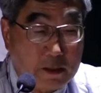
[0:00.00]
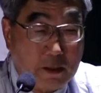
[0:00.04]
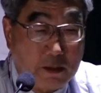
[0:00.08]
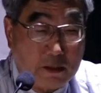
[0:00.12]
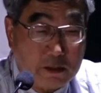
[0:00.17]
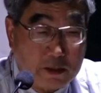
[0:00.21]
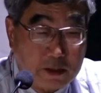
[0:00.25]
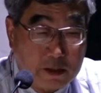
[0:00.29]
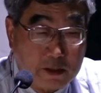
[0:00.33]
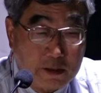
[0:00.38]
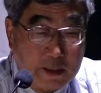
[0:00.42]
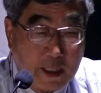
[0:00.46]

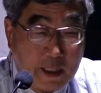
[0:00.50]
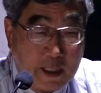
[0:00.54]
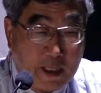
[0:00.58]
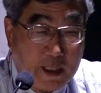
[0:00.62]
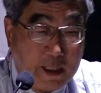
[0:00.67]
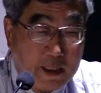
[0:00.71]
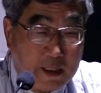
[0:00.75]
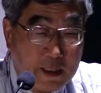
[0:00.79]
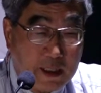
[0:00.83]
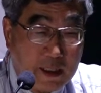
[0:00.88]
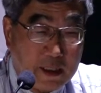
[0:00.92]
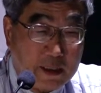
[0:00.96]

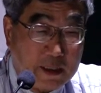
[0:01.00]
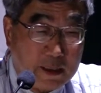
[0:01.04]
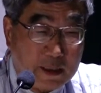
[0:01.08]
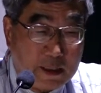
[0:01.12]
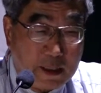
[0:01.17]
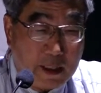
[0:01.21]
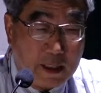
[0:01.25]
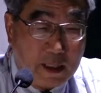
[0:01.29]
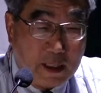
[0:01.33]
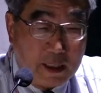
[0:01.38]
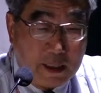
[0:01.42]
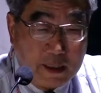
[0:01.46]
today
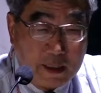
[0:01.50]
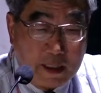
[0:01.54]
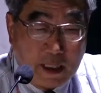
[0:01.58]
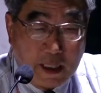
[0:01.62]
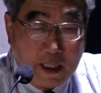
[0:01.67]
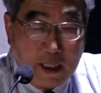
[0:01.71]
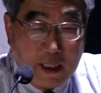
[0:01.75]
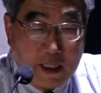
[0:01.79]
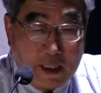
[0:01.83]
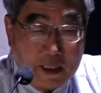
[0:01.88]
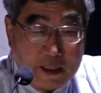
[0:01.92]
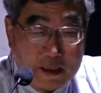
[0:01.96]
in the
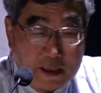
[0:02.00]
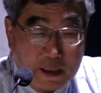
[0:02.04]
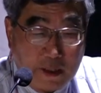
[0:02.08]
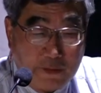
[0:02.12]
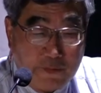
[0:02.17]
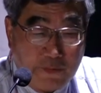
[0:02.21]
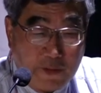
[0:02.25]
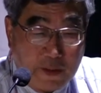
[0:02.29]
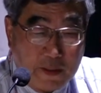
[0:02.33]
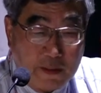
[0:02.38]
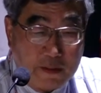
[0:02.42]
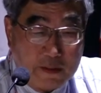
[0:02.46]
energy
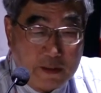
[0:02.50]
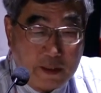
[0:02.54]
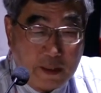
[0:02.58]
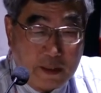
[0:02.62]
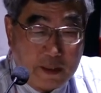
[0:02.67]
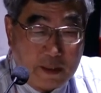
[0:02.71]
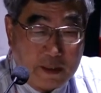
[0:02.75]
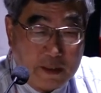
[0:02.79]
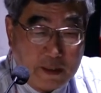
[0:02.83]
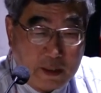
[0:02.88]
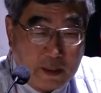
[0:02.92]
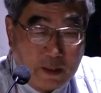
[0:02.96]
field
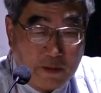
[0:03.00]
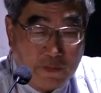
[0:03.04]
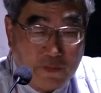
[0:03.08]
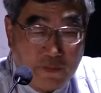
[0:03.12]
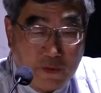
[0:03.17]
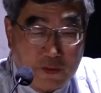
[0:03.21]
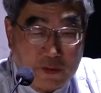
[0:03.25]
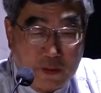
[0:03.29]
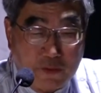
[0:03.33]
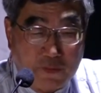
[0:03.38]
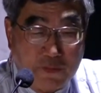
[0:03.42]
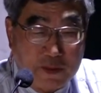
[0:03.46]

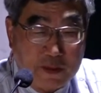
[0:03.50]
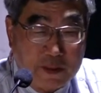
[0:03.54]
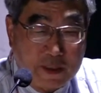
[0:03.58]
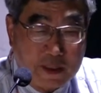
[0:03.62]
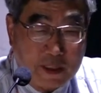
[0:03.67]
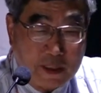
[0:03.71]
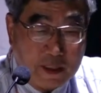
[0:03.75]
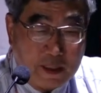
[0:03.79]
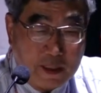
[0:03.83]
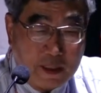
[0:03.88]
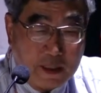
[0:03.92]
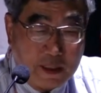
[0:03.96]
for the
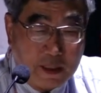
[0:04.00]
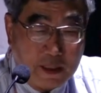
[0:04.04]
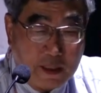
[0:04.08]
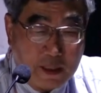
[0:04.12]
future,